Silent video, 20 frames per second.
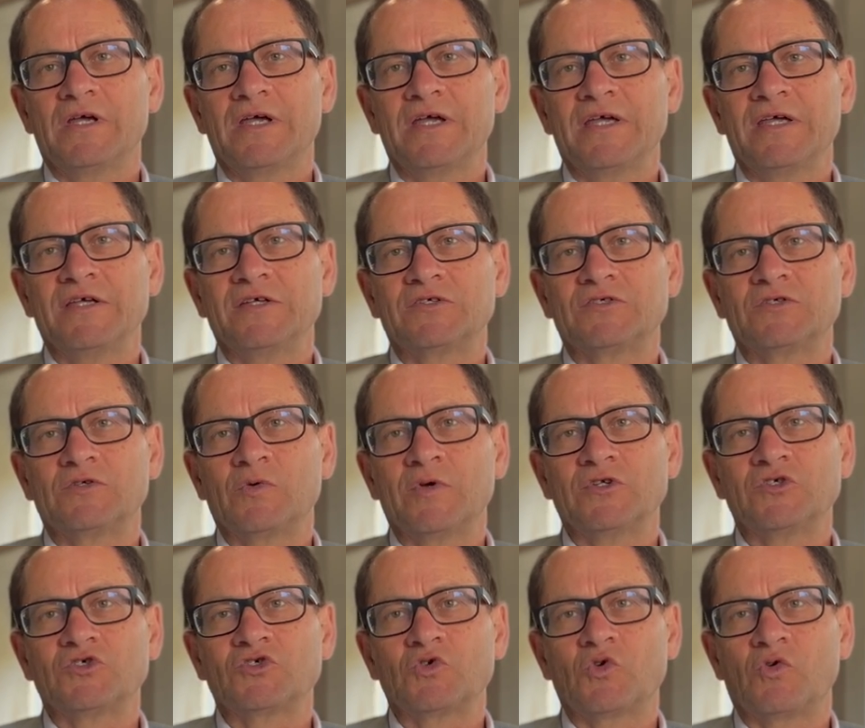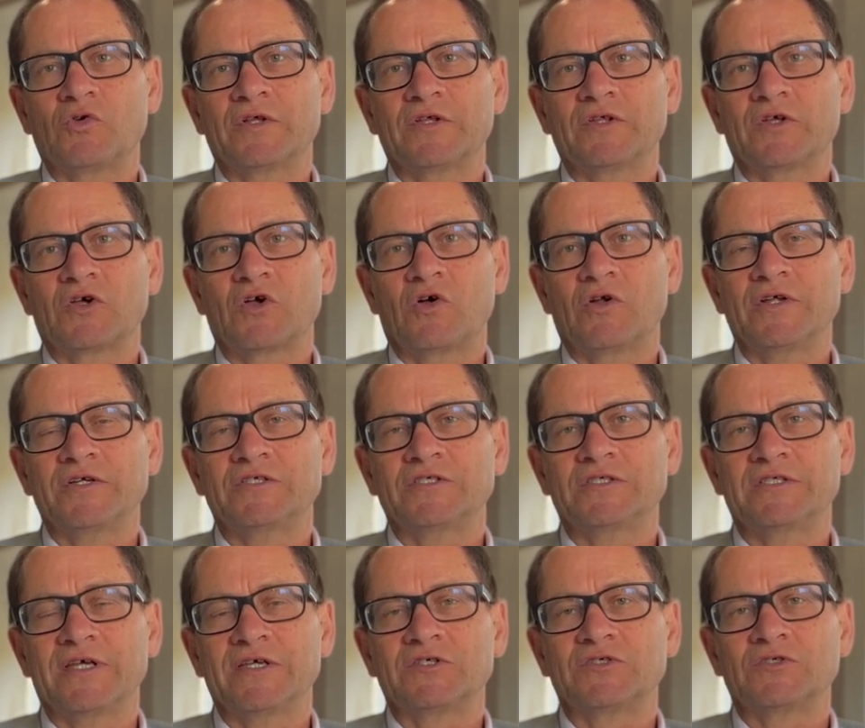is to ensure that the college
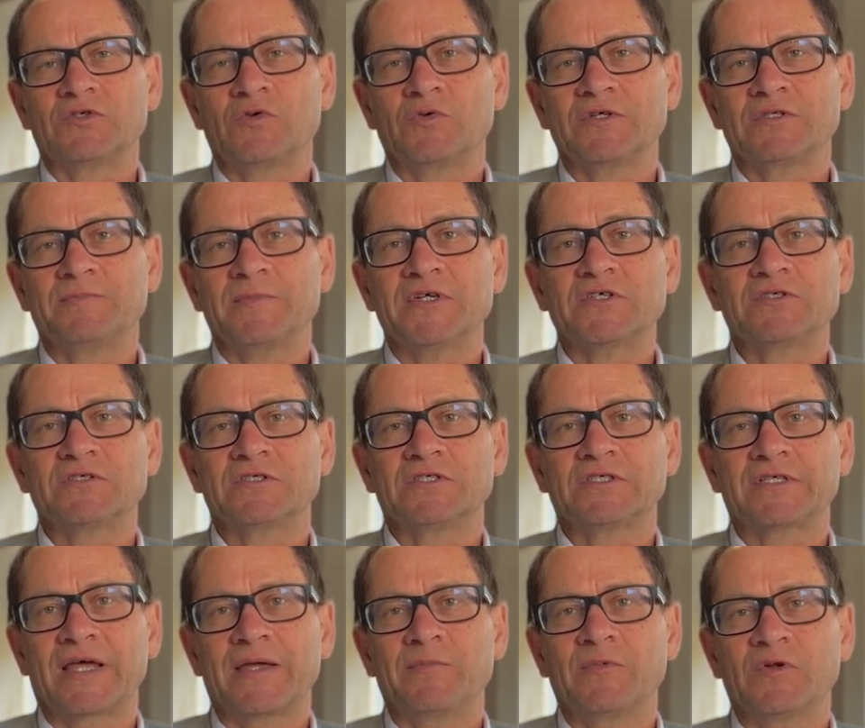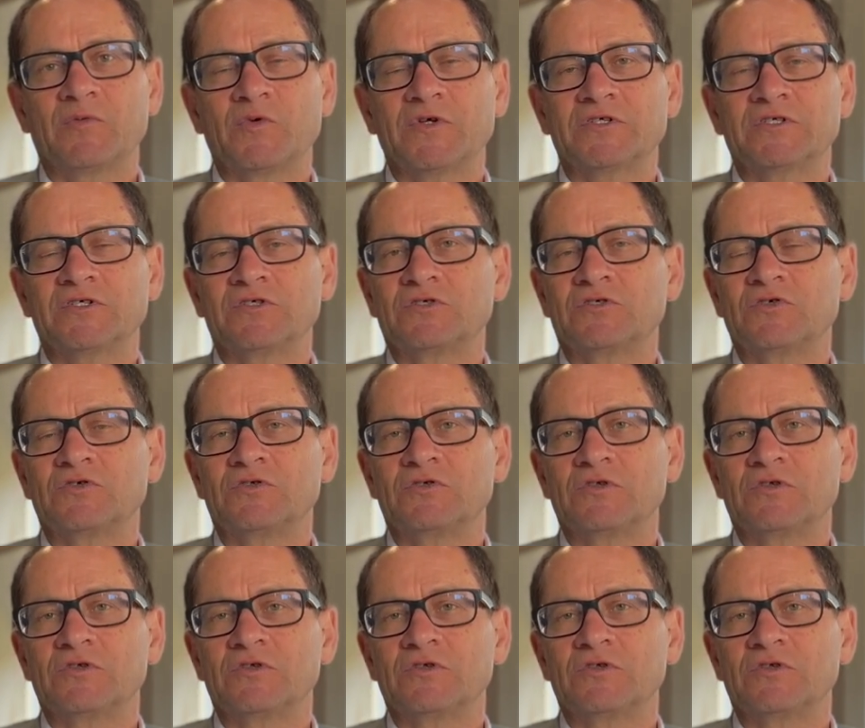sticks to its mission statement, which is to